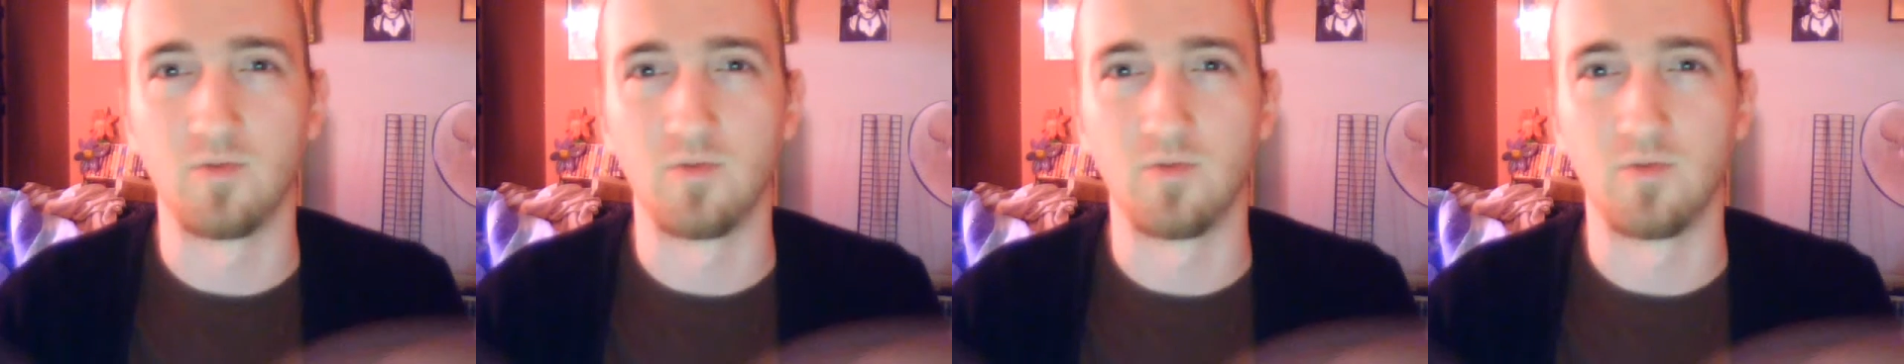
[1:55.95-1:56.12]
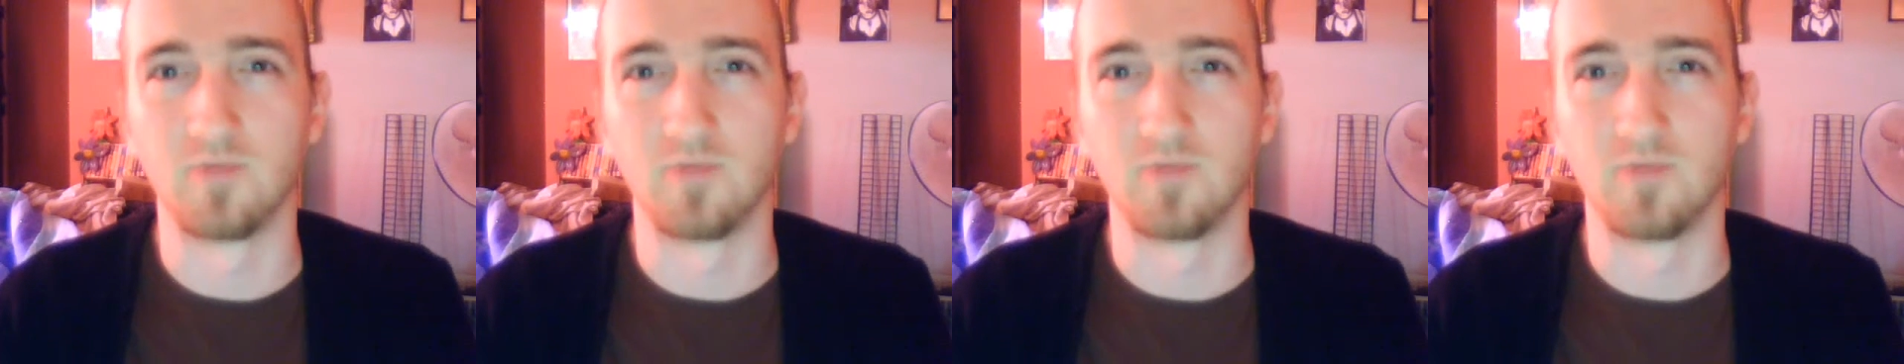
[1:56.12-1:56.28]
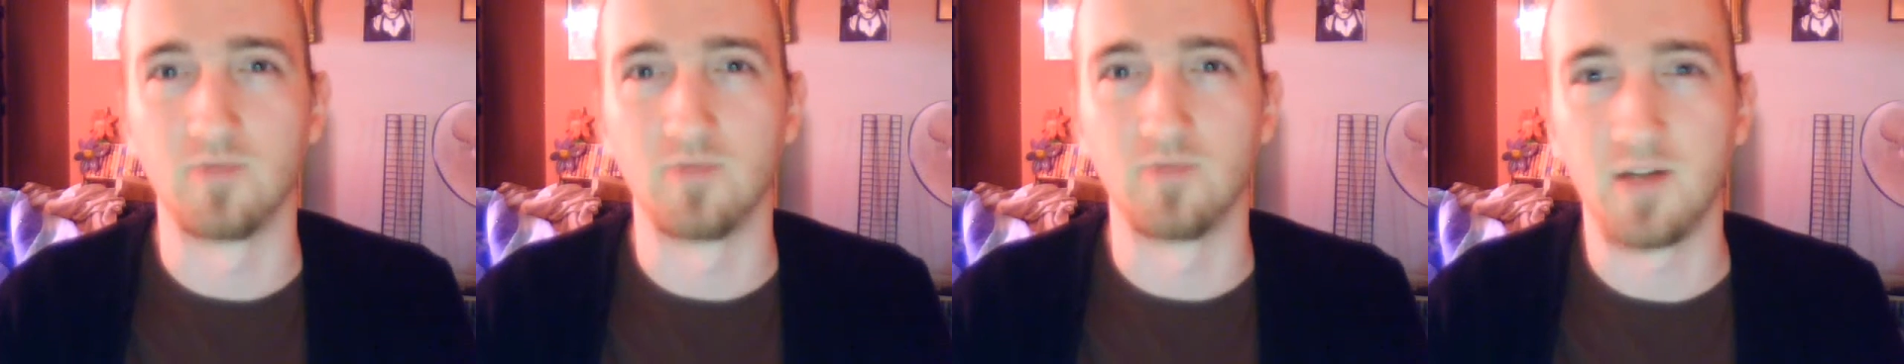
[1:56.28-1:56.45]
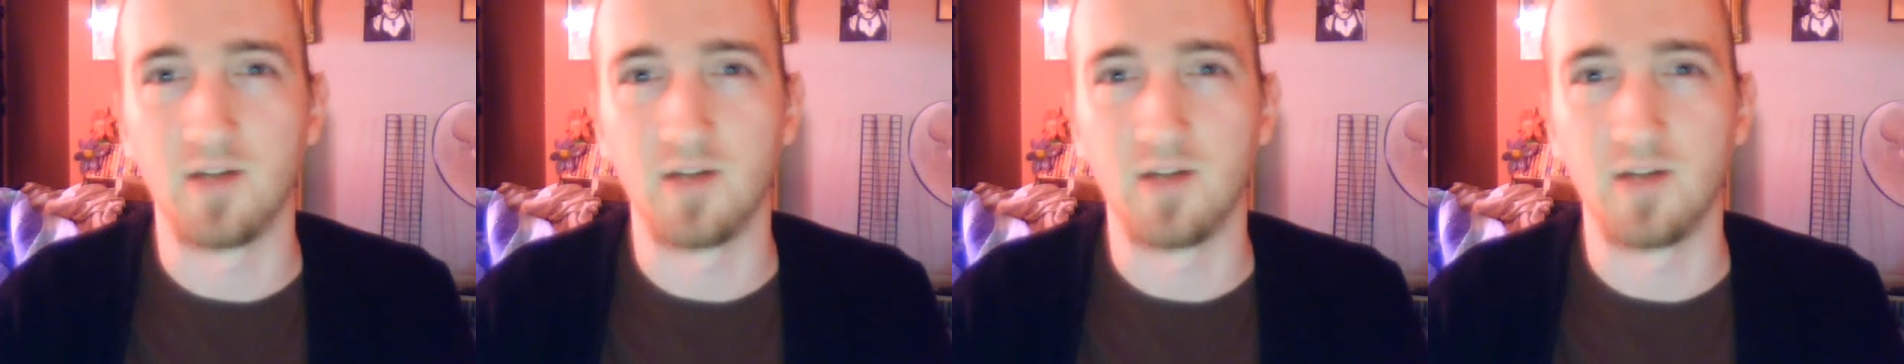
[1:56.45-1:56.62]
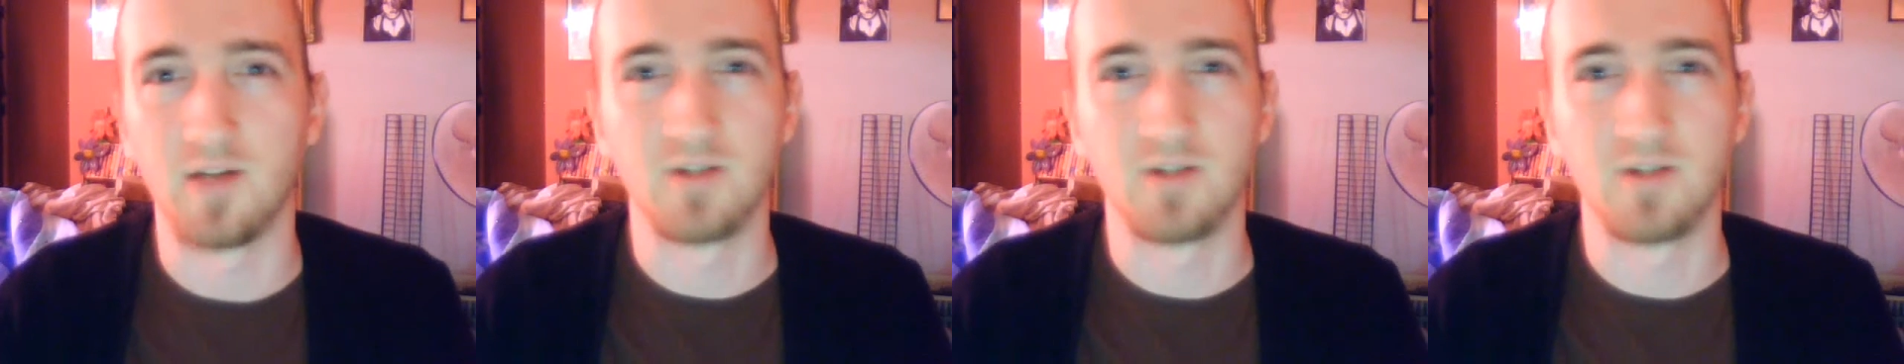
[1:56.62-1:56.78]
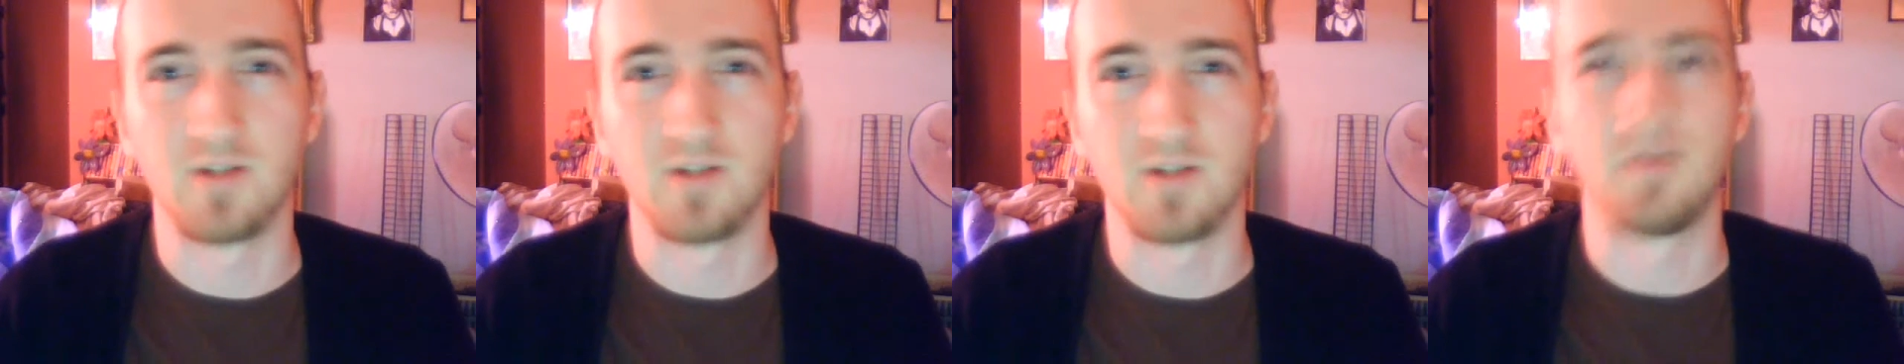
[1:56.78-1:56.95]
Declaration,
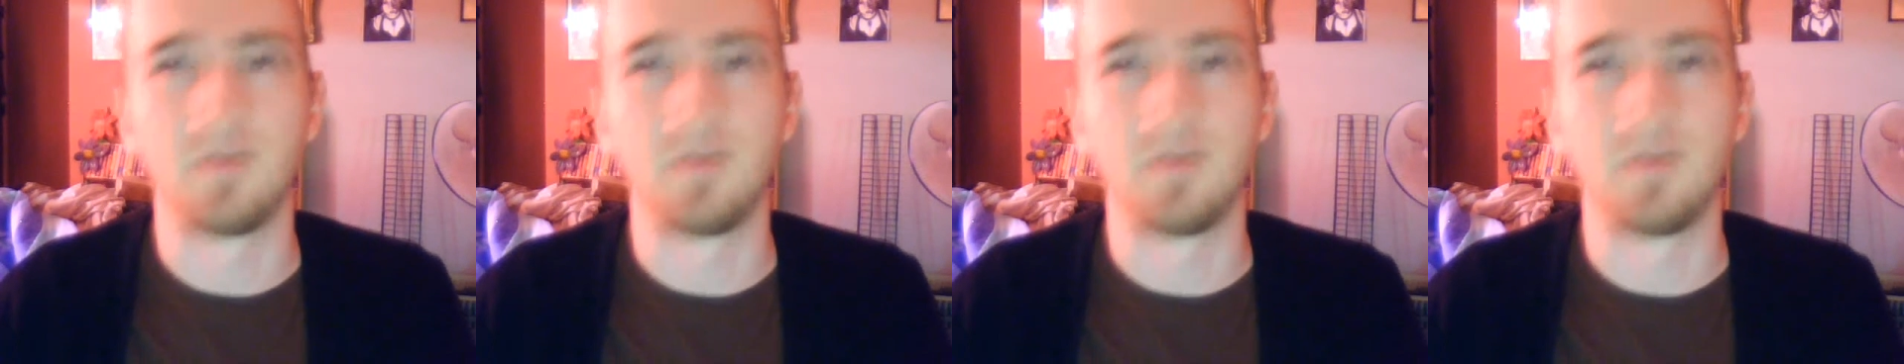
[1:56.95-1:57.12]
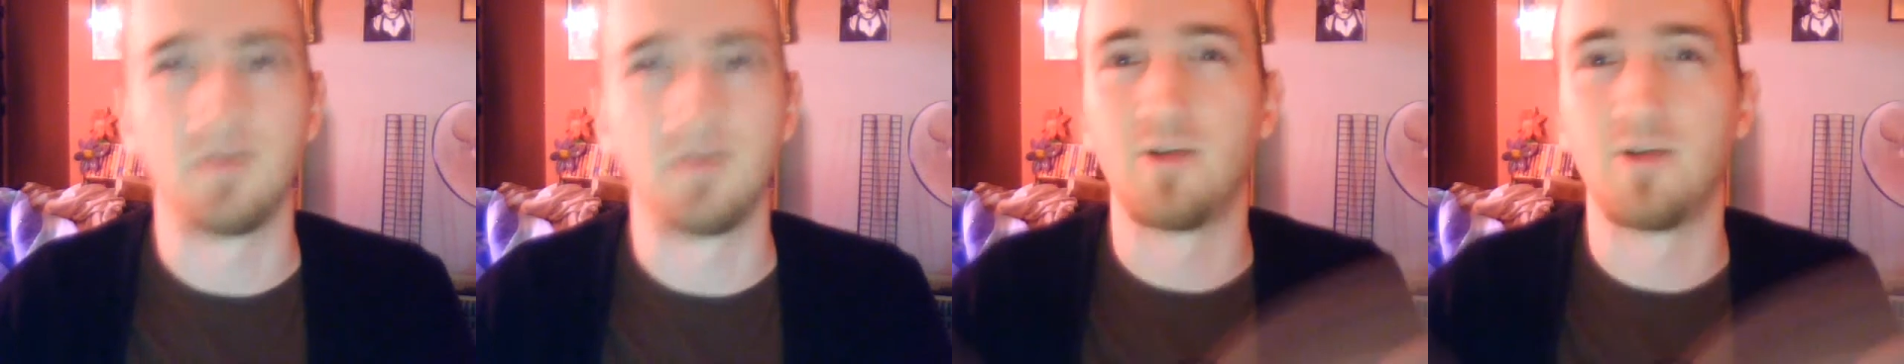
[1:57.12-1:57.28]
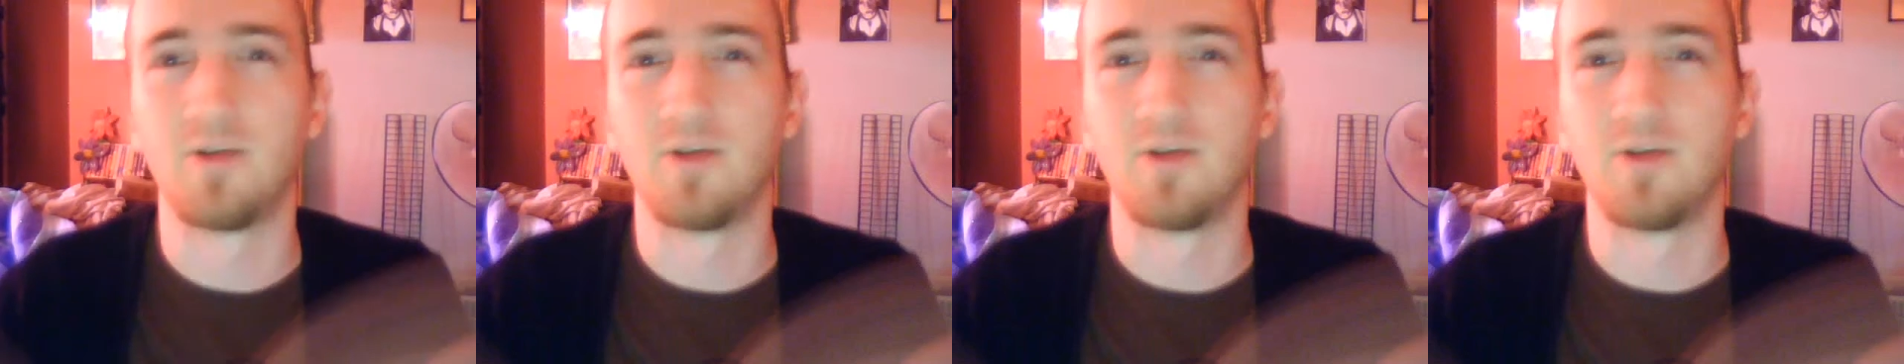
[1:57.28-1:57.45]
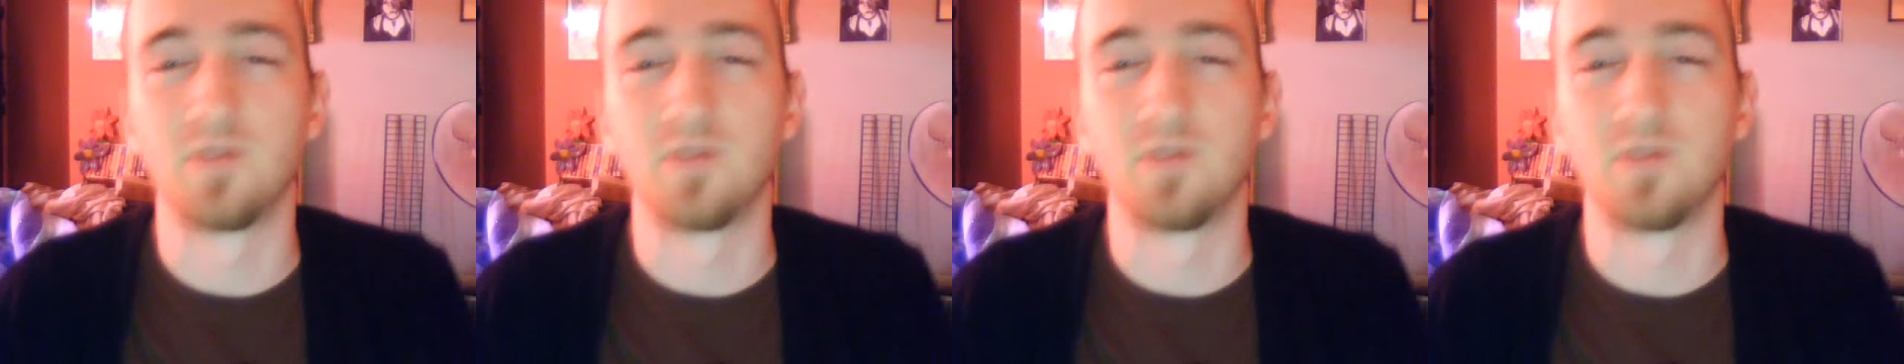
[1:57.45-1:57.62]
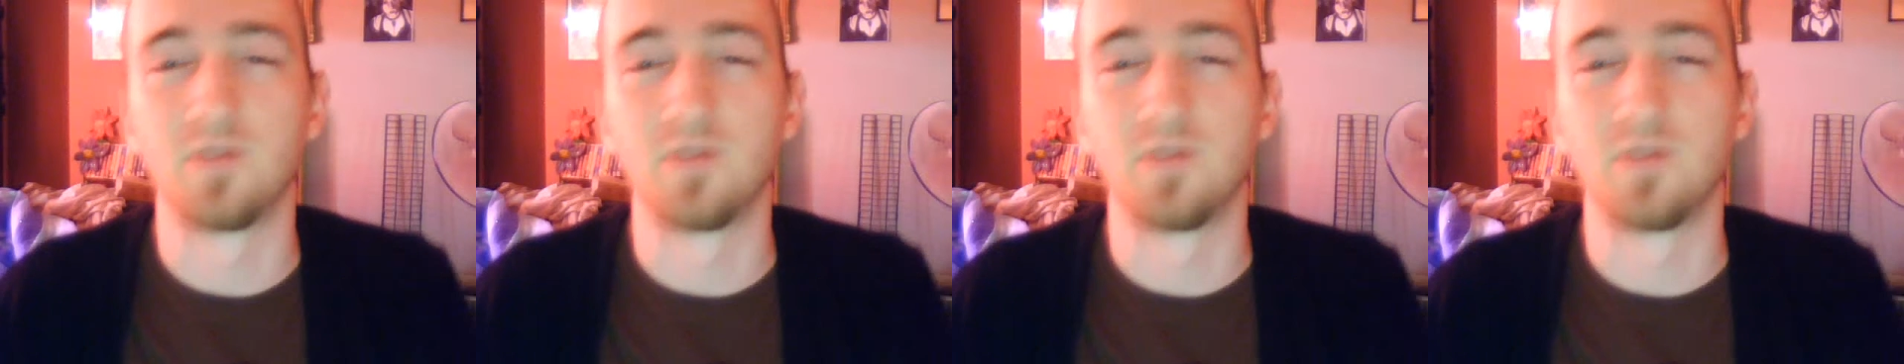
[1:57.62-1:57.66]
or I don't know which